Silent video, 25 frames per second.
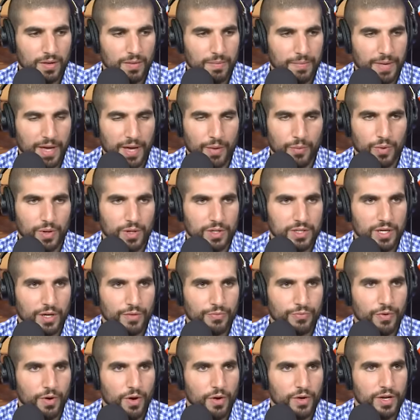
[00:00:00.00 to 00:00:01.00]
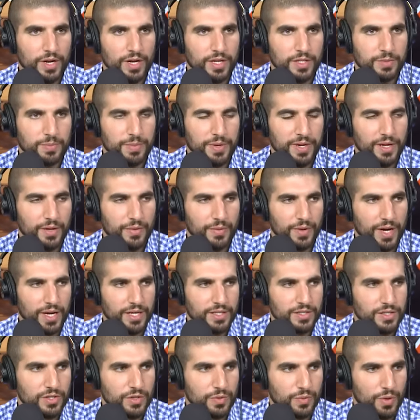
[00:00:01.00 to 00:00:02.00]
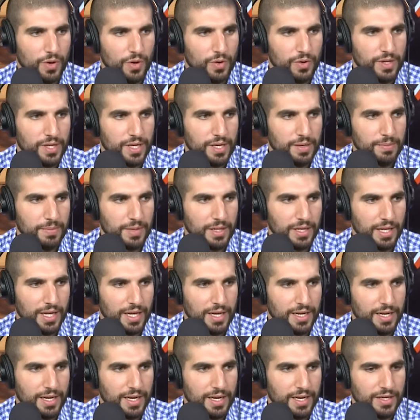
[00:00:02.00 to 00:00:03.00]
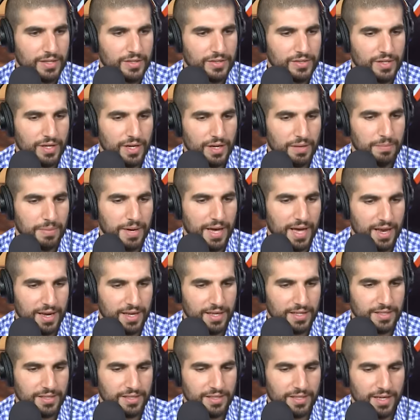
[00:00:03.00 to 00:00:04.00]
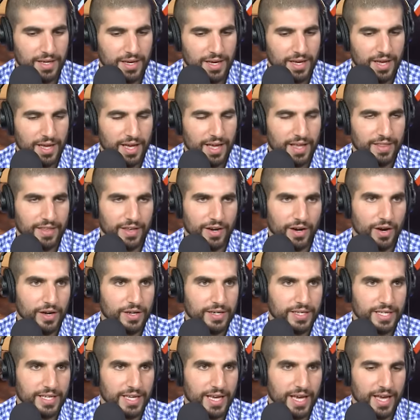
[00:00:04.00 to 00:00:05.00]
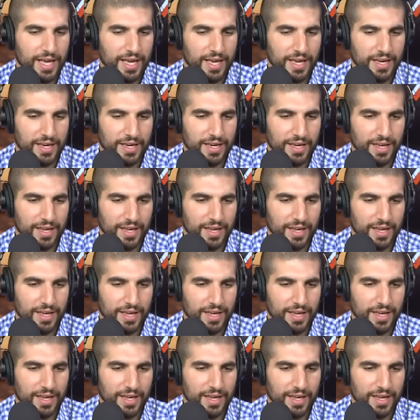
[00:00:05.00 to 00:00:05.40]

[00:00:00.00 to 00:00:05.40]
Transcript: Man, what a tough road it has been, right? Cerrone, Melendez, Pettis, and then RDA.